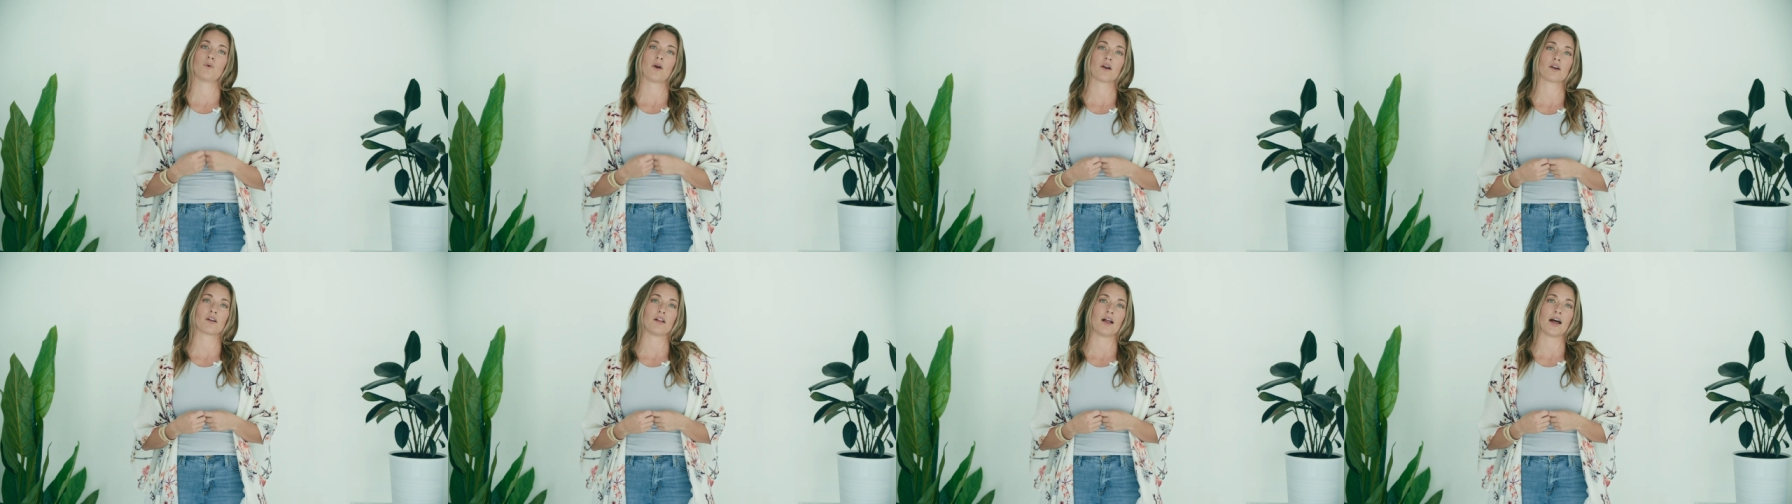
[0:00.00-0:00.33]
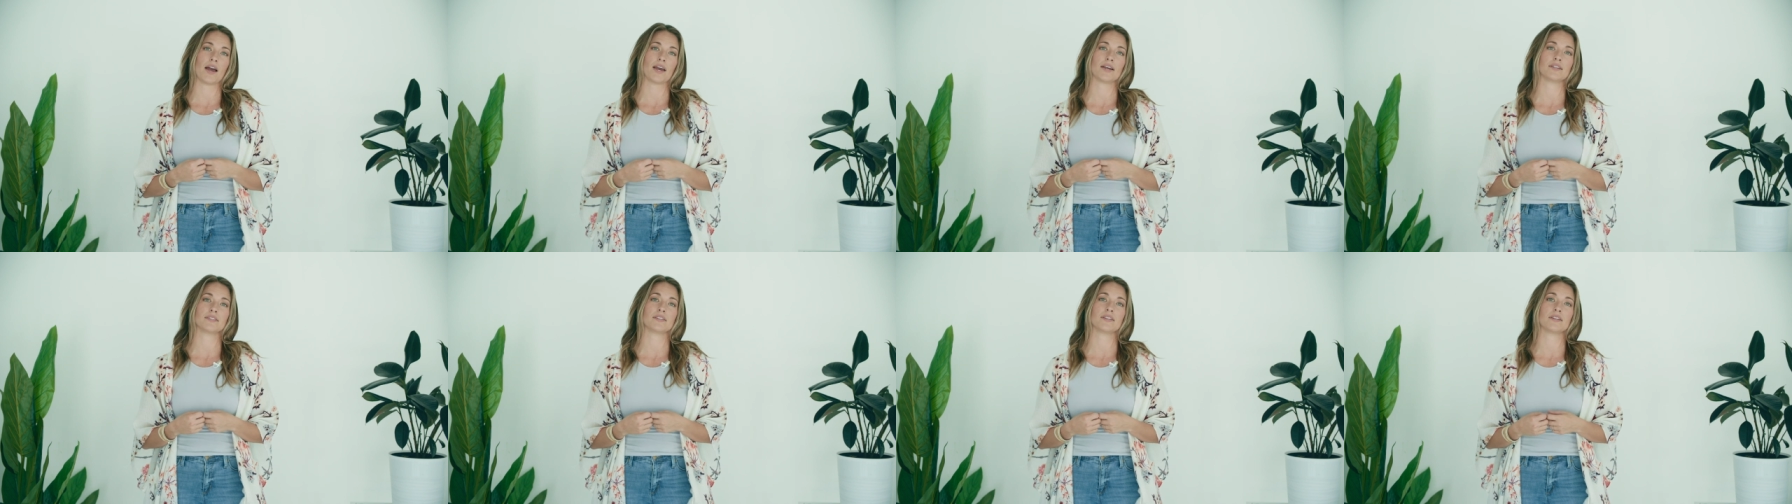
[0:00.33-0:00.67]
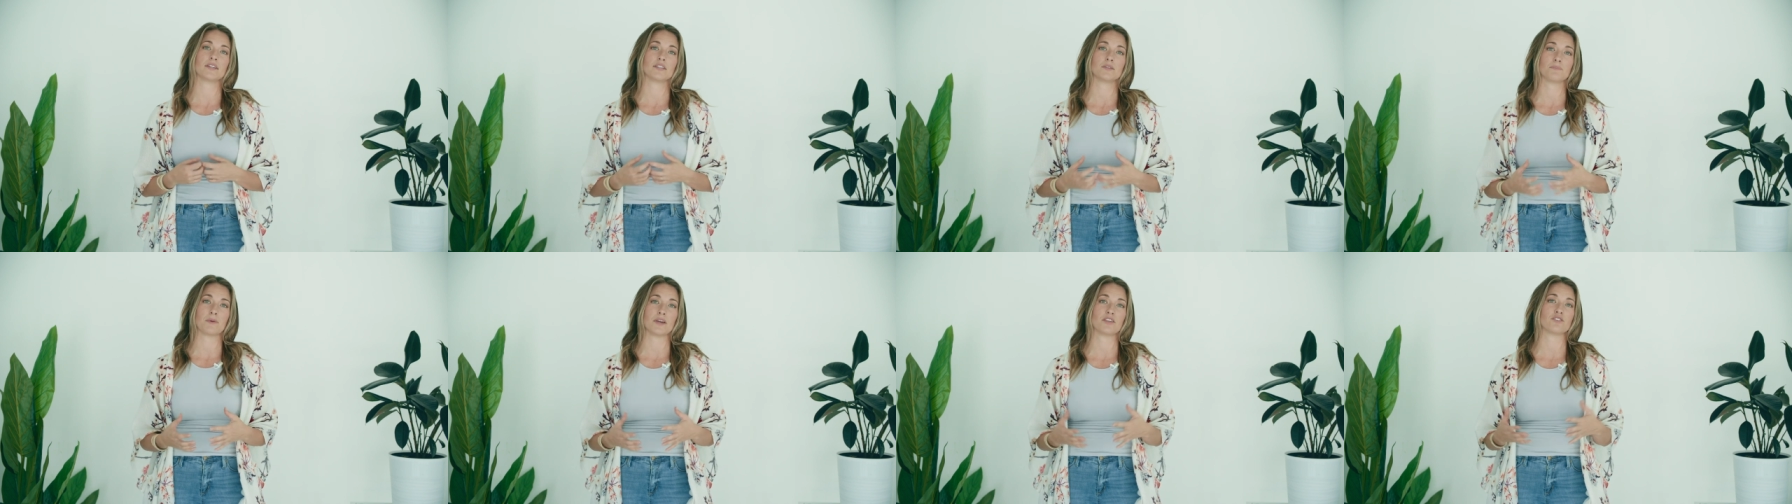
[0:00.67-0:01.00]
our clients in
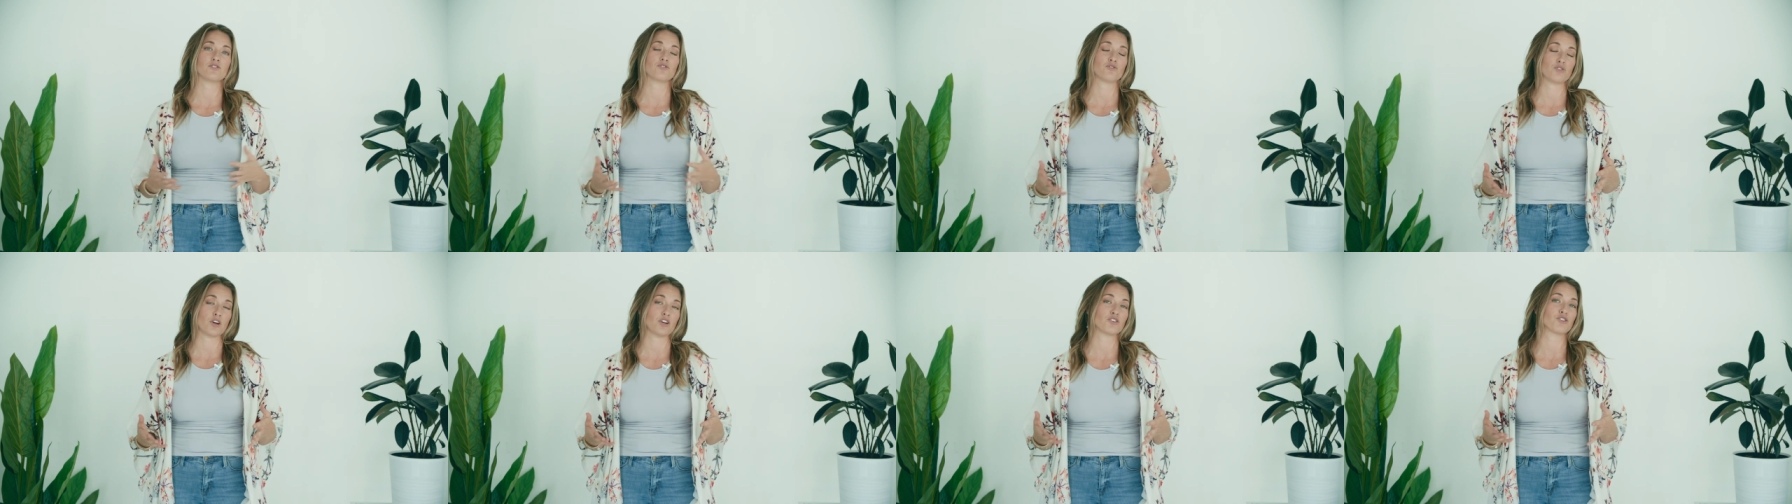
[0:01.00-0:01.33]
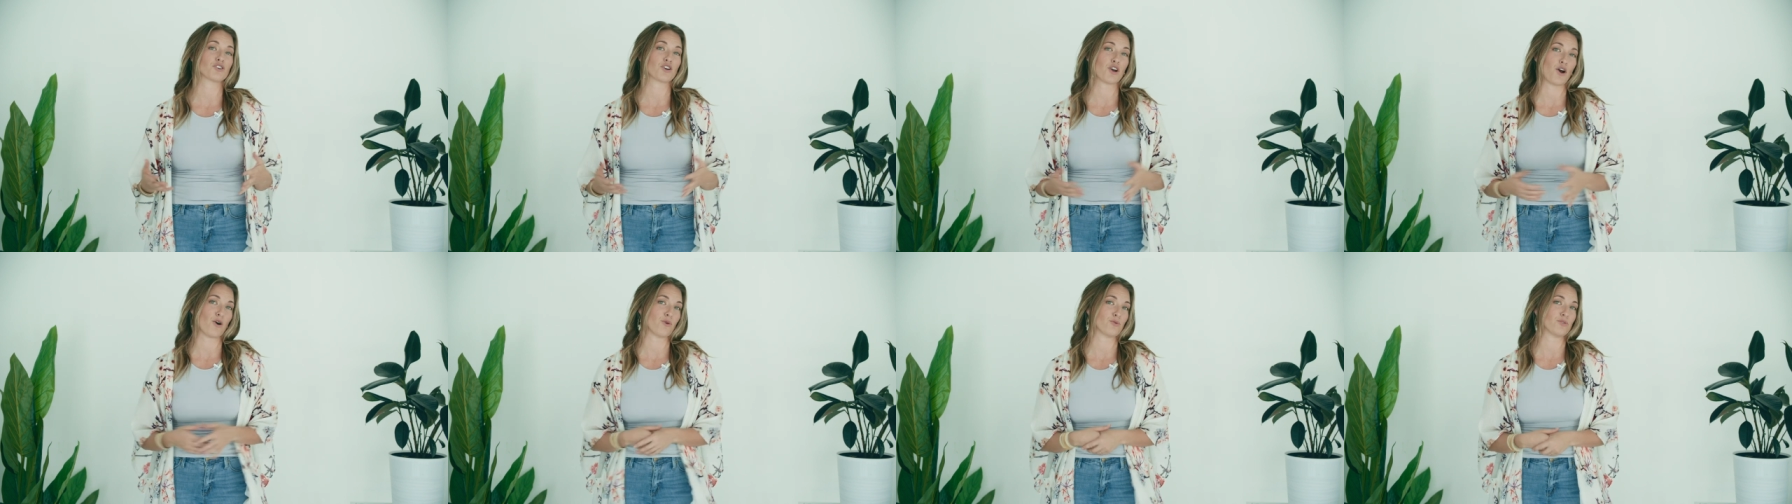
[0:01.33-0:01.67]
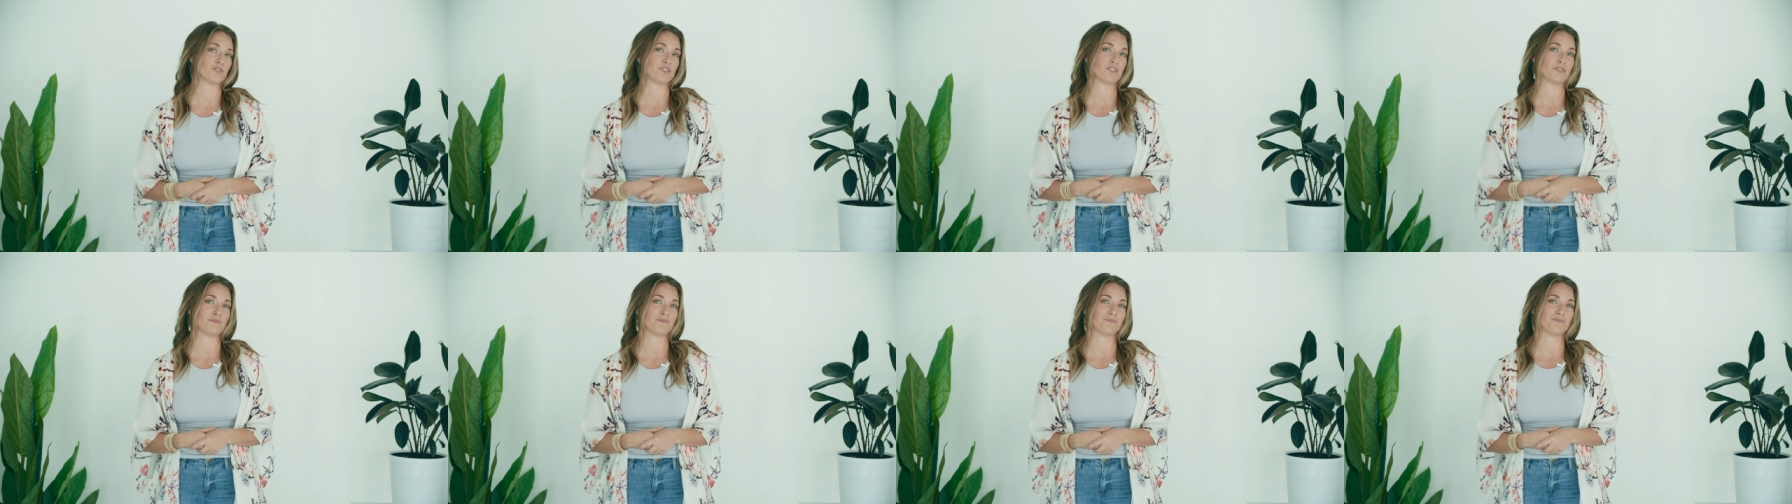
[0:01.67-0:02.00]
the space and treasure
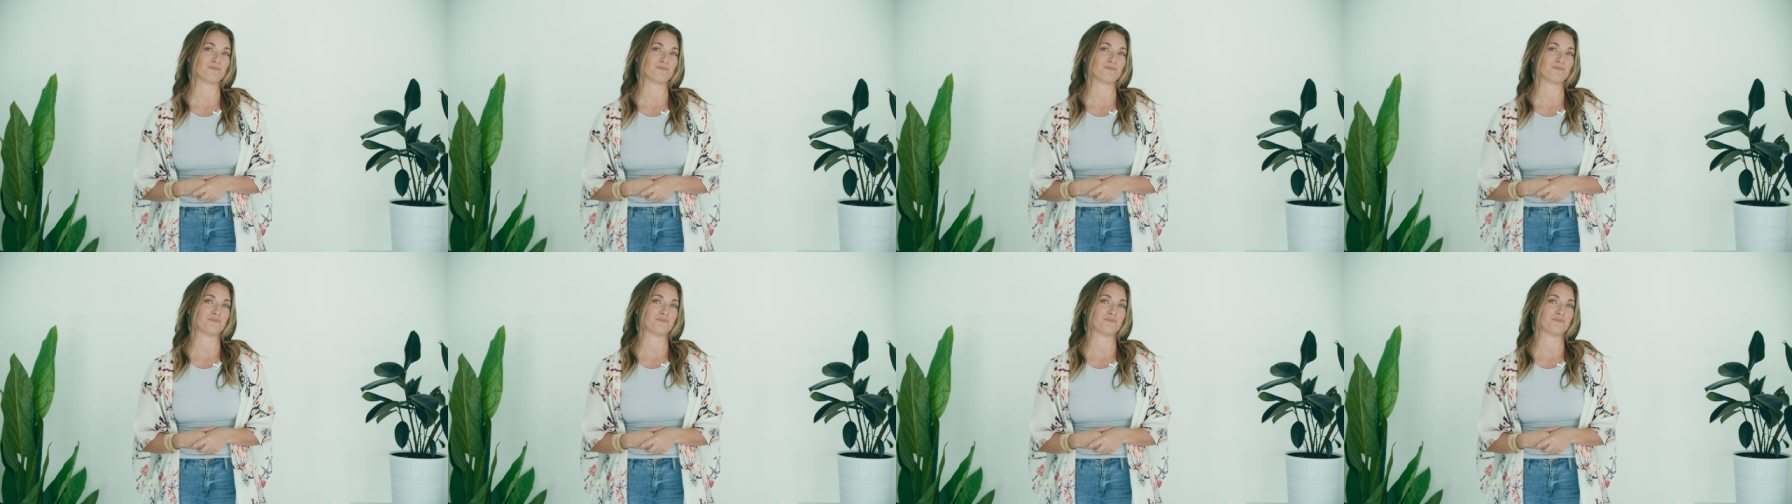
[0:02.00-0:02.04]
coast.